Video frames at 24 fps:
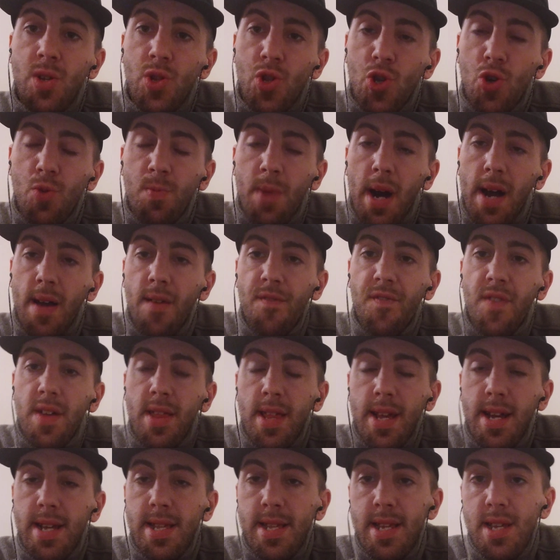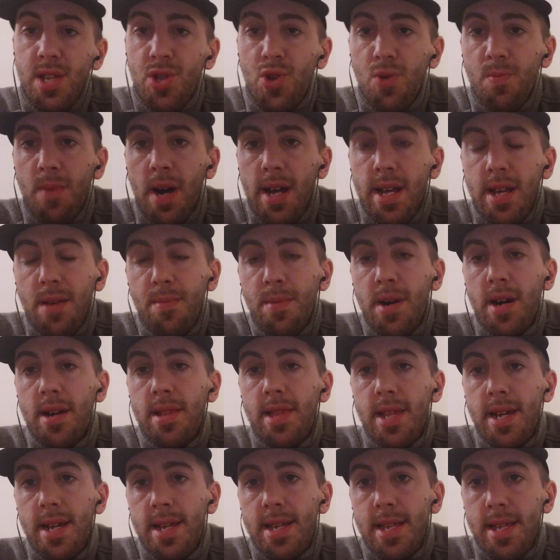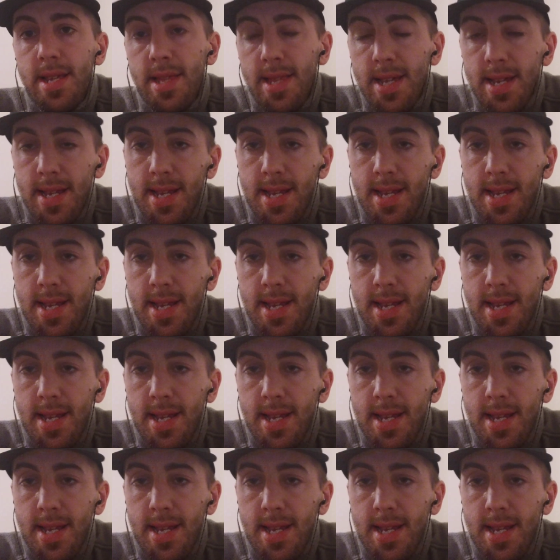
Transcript: to my affiliates and to my email list.